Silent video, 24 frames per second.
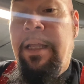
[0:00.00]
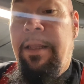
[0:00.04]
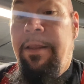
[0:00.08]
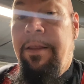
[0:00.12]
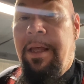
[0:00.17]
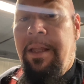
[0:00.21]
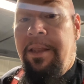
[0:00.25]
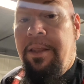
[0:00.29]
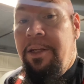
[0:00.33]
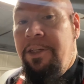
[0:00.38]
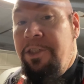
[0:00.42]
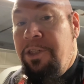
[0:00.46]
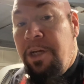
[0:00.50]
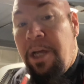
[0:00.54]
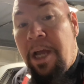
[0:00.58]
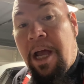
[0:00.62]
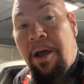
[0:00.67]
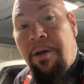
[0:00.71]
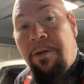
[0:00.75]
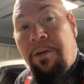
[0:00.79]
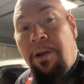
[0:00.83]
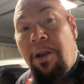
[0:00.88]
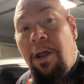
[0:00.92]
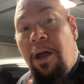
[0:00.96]
that the
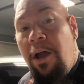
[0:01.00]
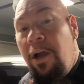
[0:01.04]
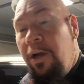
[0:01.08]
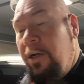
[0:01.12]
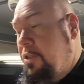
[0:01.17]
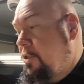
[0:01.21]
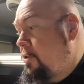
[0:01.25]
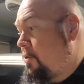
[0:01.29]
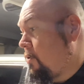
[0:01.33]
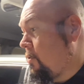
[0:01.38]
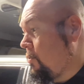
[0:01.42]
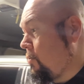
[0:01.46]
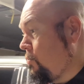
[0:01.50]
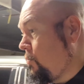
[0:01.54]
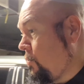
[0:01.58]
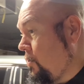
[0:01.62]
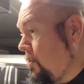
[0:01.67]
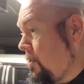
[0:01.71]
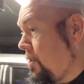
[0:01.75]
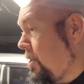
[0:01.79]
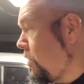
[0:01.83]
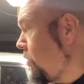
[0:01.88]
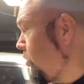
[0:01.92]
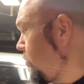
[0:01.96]
child locks are working